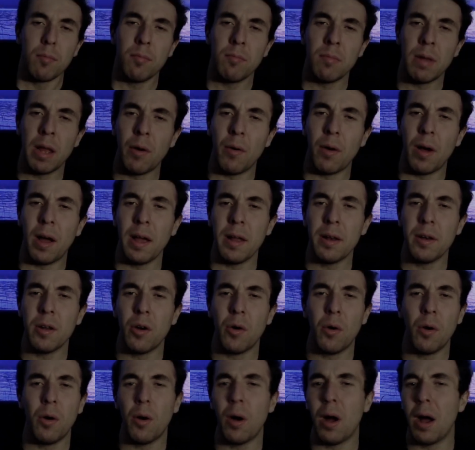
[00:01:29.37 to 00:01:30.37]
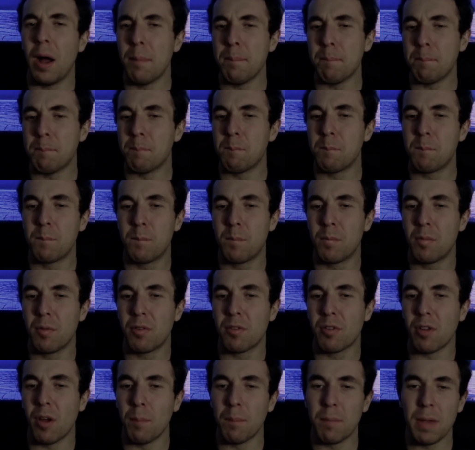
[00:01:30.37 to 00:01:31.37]
Now I know
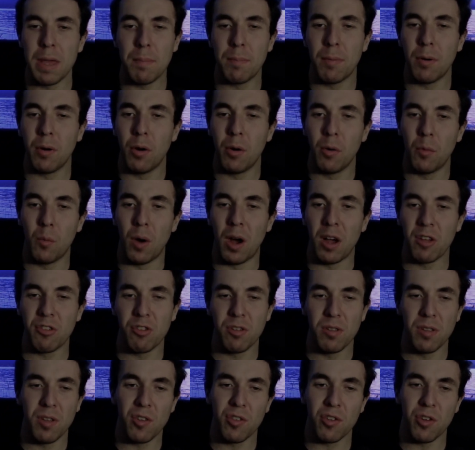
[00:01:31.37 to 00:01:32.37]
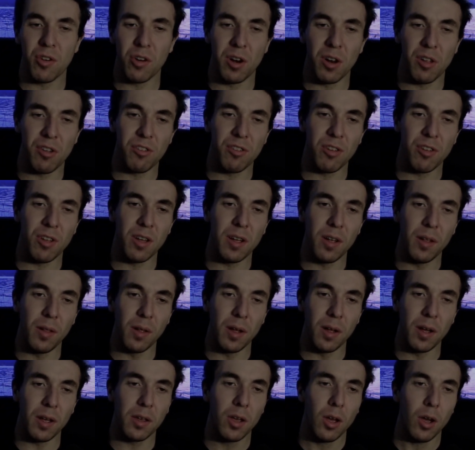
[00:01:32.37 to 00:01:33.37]
some people watching this are going to say
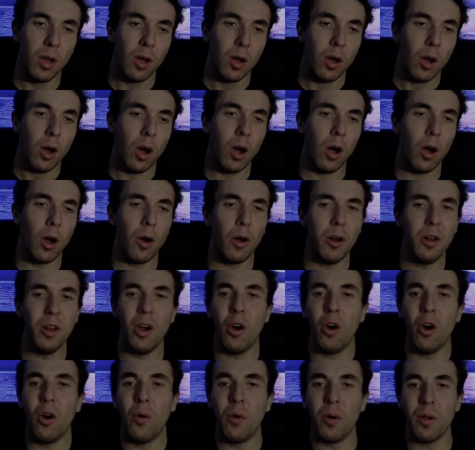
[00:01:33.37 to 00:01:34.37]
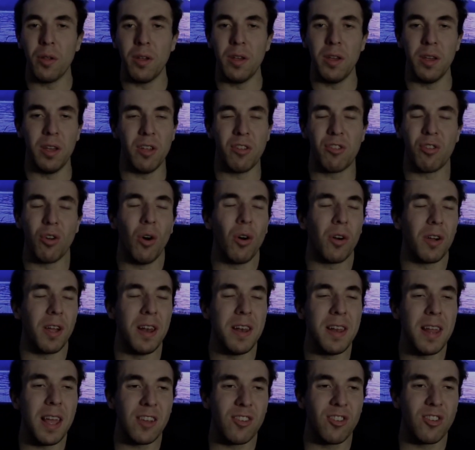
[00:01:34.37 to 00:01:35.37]
like, "Oh no, it's all
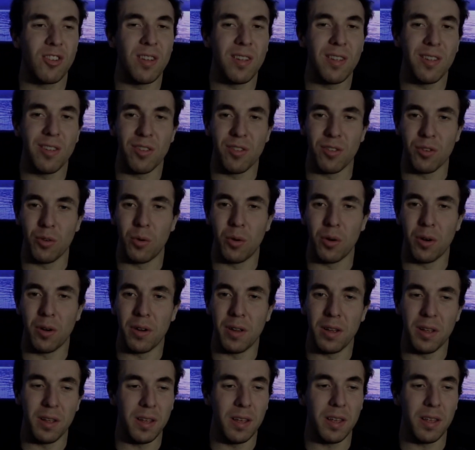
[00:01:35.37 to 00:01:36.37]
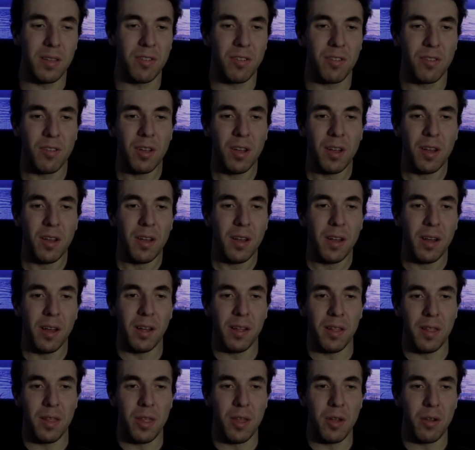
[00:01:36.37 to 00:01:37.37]
connections," or it's
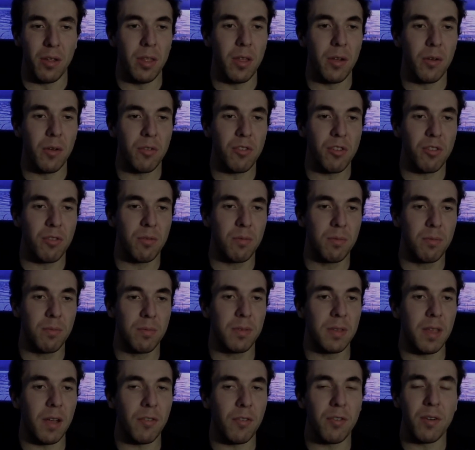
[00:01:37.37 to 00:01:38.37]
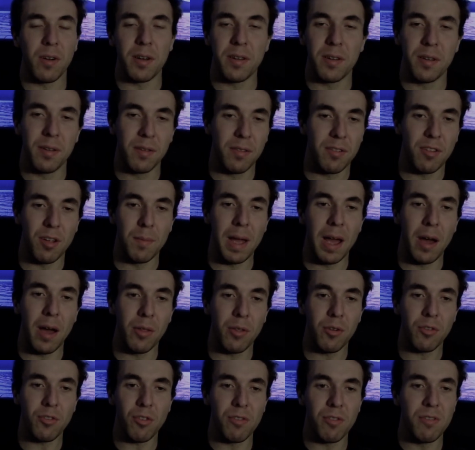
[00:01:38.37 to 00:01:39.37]
they're just different somehow.
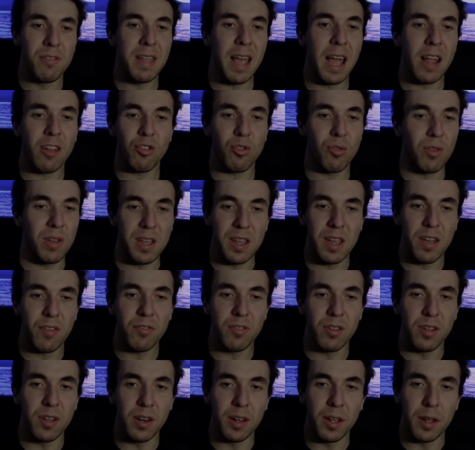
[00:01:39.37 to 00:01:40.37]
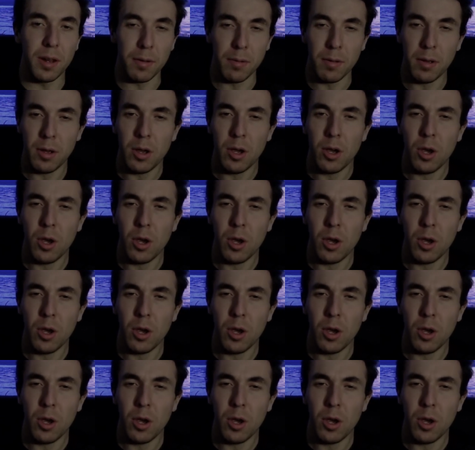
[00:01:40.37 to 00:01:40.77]
They're just naturally gifted, and